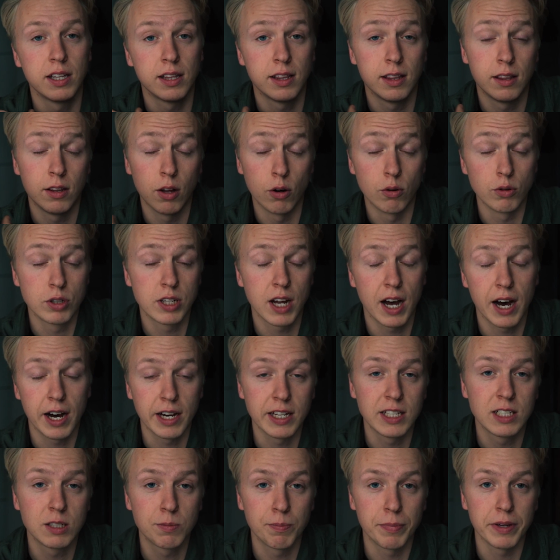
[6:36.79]
those high
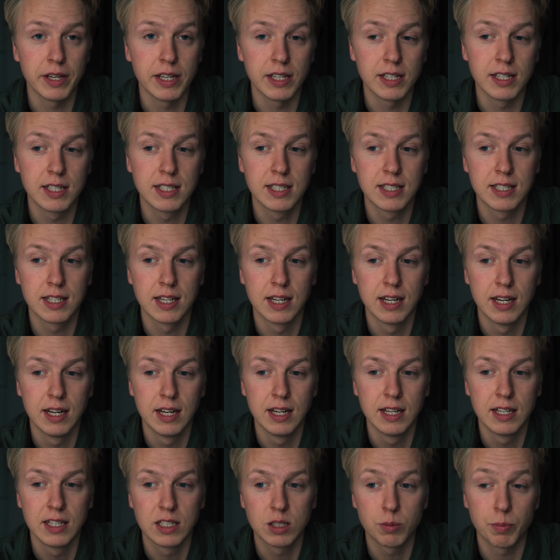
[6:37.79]
speed
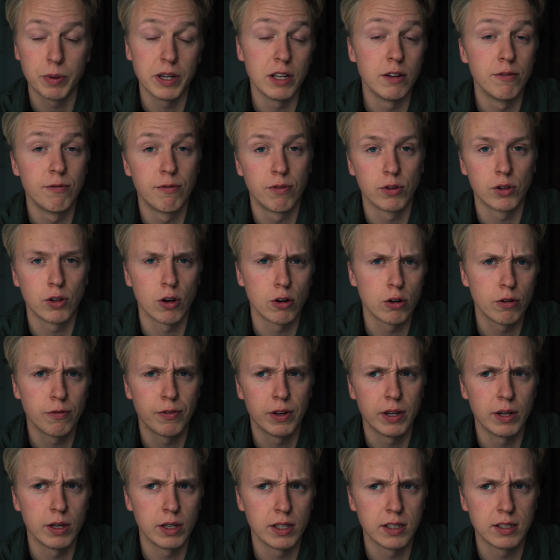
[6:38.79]

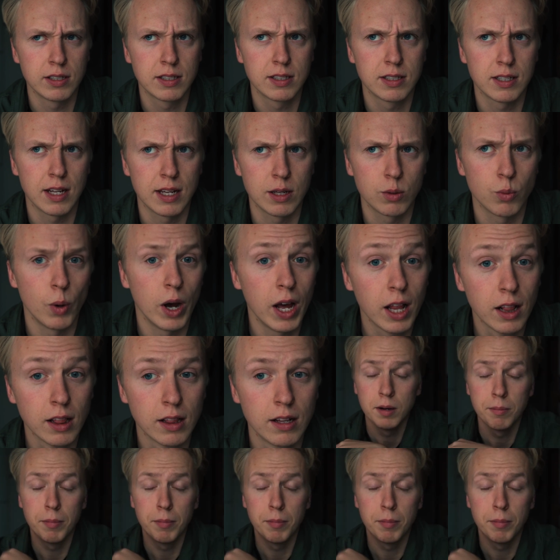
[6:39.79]
photographies as well.